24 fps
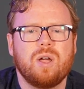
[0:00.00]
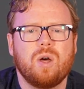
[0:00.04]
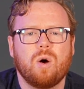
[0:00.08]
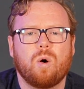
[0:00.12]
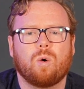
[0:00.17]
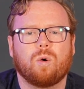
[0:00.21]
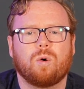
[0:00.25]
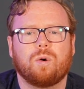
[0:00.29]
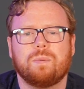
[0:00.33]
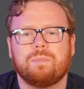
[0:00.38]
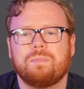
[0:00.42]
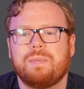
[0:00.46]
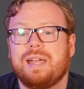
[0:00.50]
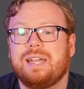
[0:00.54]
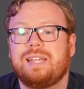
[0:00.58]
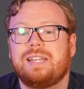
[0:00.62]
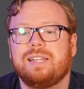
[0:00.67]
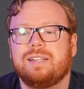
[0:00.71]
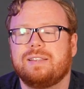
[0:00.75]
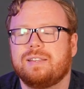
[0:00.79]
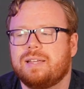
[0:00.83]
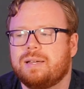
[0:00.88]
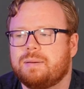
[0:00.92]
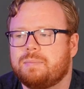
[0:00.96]
Or
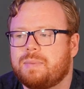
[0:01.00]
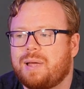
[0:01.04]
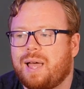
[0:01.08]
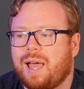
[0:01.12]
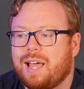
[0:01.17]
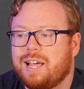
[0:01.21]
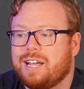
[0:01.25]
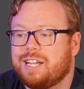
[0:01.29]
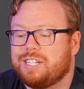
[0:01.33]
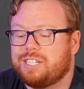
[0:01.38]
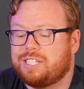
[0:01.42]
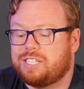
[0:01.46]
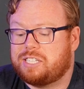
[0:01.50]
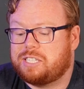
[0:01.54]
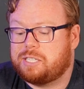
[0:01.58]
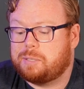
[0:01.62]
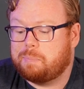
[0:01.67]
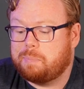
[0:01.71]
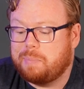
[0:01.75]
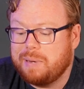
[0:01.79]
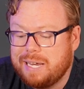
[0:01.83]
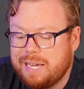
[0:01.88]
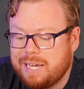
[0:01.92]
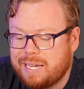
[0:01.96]
making them
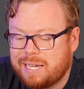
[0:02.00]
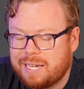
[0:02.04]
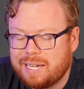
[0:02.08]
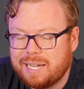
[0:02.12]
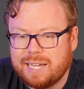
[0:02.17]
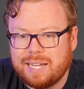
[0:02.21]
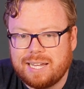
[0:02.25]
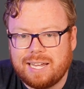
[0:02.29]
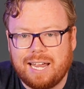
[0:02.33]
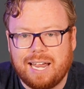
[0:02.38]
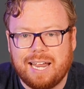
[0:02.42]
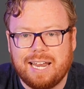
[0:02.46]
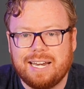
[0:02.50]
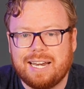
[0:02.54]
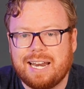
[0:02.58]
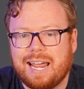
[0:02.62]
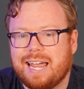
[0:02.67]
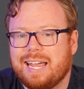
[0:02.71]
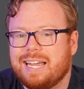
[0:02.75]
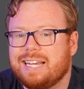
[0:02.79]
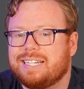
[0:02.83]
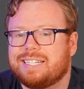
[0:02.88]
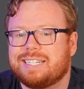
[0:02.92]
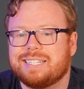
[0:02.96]
speak in
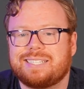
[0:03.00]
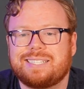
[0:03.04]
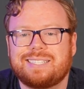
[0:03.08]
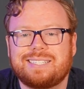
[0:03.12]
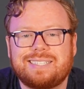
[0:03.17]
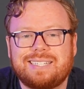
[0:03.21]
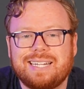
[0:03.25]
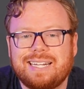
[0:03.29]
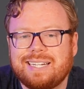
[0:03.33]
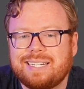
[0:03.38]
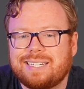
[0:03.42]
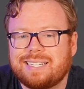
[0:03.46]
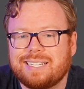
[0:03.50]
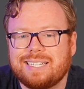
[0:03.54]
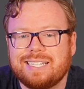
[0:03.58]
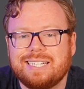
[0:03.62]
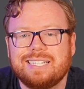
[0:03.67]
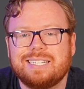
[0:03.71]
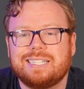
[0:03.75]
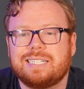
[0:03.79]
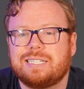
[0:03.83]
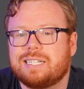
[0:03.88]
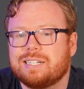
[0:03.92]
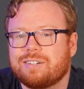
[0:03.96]
a
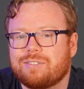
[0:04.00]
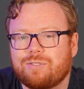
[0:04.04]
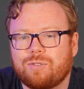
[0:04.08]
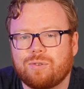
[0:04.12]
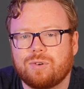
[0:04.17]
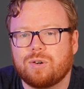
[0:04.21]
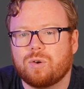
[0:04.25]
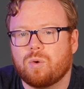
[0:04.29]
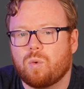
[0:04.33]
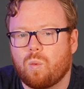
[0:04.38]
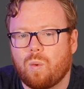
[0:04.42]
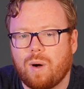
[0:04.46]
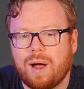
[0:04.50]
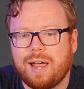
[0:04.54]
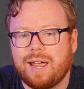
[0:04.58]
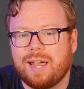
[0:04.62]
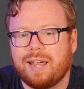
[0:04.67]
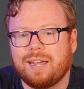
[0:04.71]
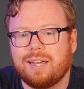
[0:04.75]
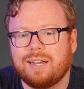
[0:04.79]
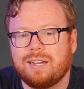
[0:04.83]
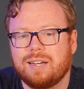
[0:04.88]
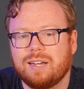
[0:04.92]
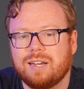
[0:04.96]
distinctly different
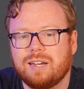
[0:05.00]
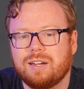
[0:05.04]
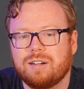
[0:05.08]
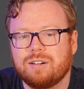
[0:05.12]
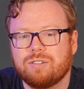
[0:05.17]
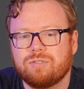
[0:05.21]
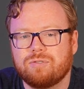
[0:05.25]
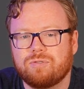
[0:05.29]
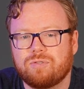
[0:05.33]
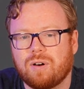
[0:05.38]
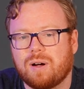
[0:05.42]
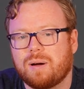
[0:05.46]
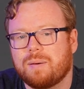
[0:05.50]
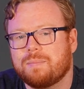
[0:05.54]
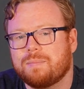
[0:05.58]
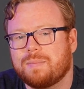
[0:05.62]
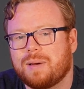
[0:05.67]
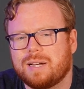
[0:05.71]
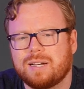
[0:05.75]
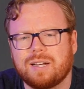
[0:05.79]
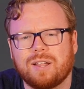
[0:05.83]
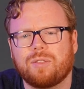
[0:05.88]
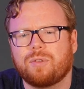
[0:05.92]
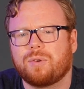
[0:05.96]
way from
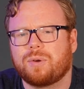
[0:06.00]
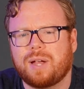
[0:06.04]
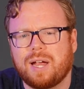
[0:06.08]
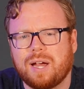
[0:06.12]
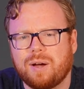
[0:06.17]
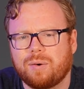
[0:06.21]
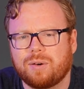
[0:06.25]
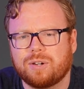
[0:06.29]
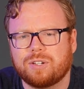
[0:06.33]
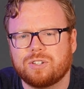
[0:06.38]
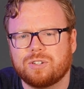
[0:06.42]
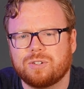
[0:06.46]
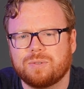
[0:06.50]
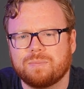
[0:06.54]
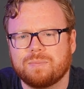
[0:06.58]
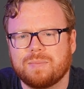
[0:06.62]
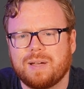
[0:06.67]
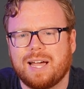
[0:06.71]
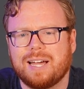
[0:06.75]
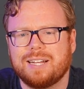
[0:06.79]
another character.